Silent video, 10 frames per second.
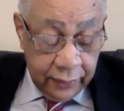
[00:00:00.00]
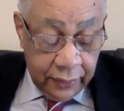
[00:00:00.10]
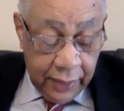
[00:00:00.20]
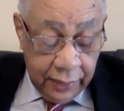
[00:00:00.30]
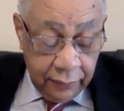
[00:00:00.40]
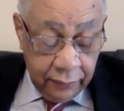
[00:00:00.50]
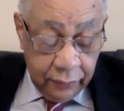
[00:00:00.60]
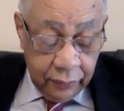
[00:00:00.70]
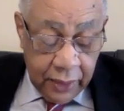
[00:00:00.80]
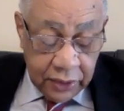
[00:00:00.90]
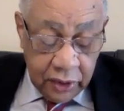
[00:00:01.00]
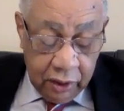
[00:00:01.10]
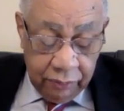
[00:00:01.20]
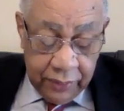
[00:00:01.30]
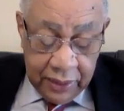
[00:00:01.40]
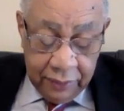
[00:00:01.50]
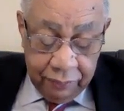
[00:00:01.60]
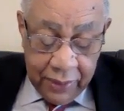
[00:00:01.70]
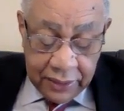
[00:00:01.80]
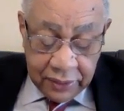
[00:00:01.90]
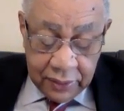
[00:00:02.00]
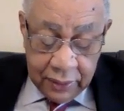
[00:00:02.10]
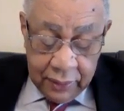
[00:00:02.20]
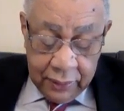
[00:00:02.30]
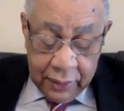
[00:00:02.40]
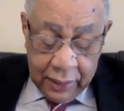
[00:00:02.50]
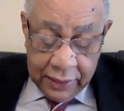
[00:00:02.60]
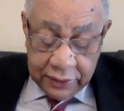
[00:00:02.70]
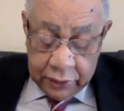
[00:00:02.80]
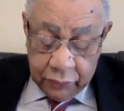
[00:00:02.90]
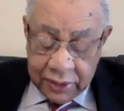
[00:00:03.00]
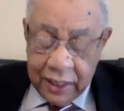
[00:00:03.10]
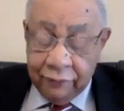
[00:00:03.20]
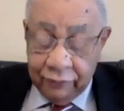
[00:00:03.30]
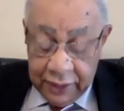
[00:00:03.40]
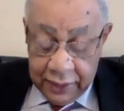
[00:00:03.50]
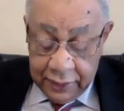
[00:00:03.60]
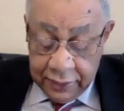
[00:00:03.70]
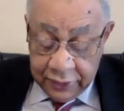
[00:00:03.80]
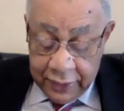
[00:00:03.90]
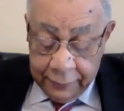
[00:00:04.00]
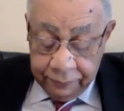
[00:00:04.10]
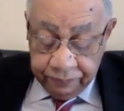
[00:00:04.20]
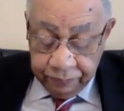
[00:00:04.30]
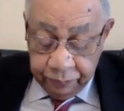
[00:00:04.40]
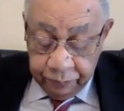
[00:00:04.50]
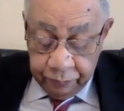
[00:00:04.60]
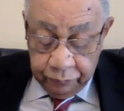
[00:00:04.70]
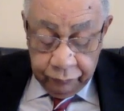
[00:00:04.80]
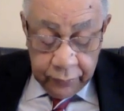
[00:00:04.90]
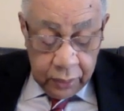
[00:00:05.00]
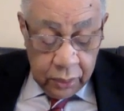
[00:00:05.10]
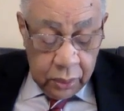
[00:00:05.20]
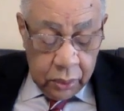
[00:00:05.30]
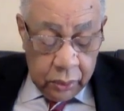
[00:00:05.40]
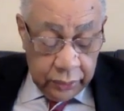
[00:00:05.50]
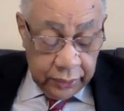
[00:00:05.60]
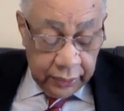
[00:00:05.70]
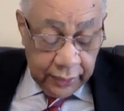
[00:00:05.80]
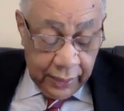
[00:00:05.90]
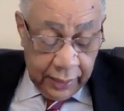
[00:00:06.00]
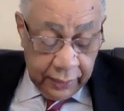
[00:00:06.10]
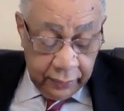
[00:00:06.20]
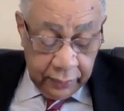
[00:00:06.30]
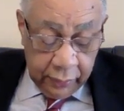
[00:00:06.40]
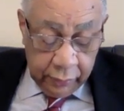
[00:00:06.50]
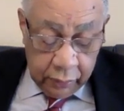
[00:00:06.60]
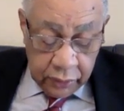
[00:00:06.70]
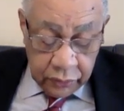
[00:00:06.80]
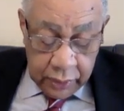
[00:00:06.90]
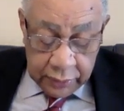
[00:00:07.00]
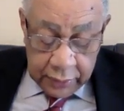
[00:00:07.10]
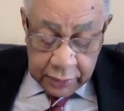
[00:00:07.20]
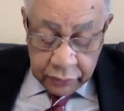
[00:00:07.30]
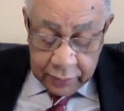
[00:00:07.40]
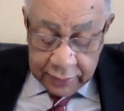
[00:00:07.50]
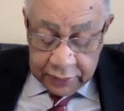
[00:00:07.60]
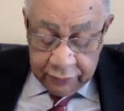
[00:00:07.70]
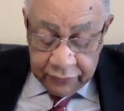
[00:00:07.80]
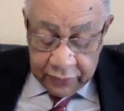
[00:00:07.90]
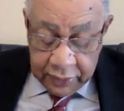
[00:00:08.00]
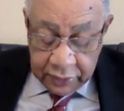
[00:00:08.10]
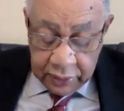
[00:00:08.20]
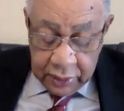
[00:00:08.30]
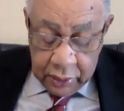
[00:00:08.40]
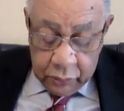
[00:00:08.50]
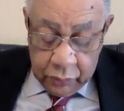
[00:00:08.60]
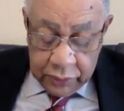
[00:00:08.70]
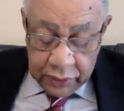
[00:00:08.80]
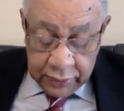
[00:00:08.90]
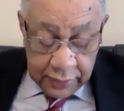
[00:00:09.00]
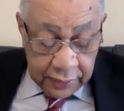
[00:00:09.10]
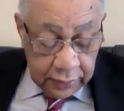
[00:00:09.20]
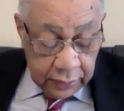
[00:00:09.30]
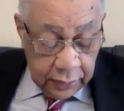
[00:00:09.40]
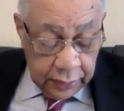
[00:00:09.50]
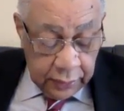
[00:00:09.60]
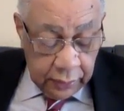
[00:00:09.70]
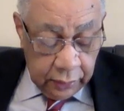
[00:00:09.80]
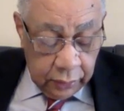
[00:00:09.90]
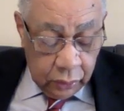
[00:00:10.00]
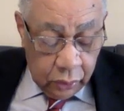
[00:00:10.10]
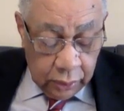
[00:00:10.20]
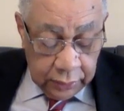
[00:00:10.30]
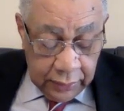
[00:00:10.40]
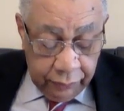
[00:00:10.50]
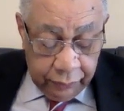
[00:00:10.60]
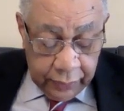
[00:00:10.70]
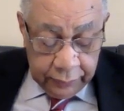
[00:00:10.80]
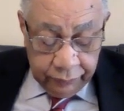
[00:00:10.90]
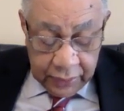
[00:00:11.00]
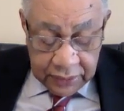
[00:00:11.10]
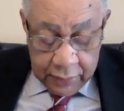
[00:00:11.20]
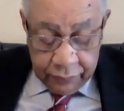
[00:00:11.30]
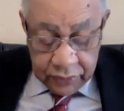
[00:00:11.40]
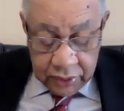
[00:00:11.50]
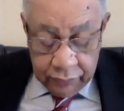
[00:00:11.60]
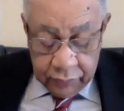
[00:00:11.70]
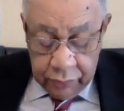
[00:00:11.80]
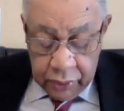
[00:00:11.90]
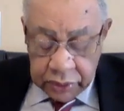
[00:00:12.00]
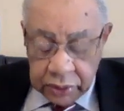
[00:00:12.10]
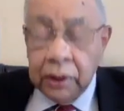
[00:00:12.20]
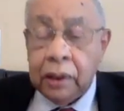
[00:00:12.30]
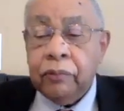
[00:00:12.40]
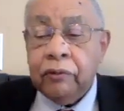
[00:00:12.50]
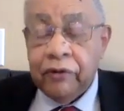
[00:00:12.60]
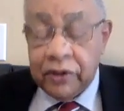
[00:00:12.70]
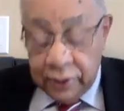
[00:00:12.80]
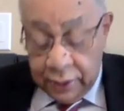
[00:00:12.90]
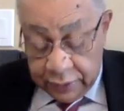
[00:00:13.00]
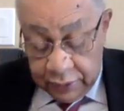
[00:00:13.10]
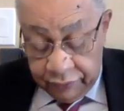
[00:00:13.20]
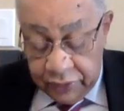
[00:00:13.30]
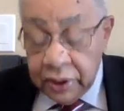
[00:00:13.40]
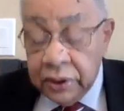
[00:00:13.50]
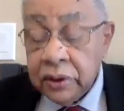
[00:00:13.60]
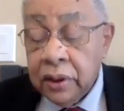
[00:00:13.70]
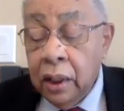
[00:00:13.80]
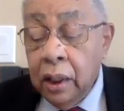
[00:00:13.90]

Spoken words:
then, as now, be debased, as it was heavenly in its aim. On the other hand, there are also intellectual activities which are technically called liberal, example, some commercial and professional activities,